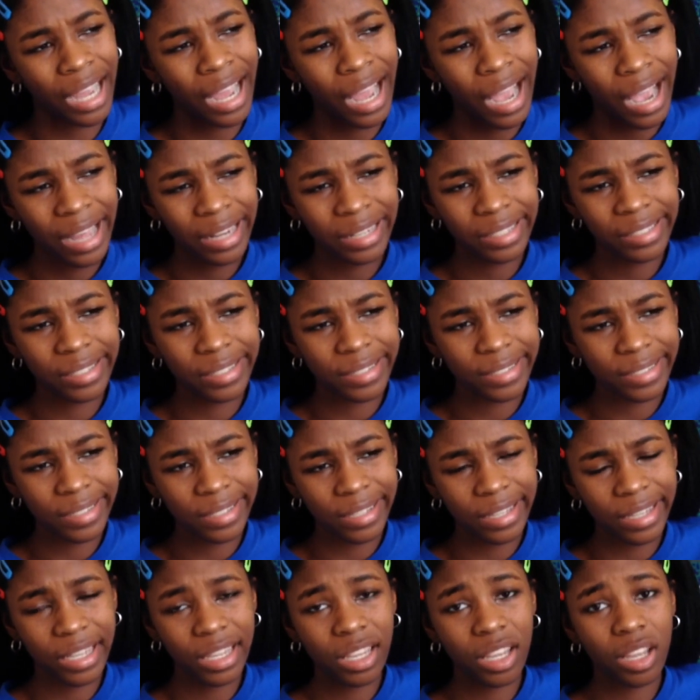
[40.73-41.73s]

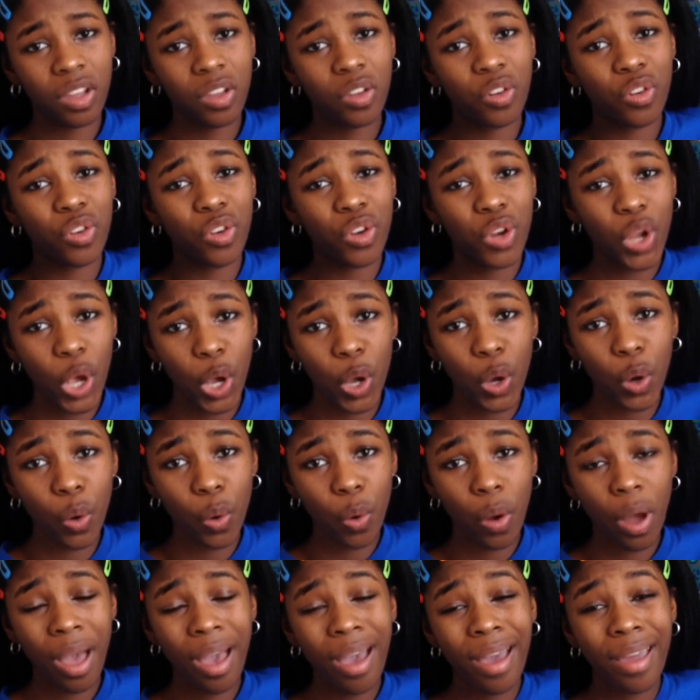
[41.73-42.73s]
Honestly, no,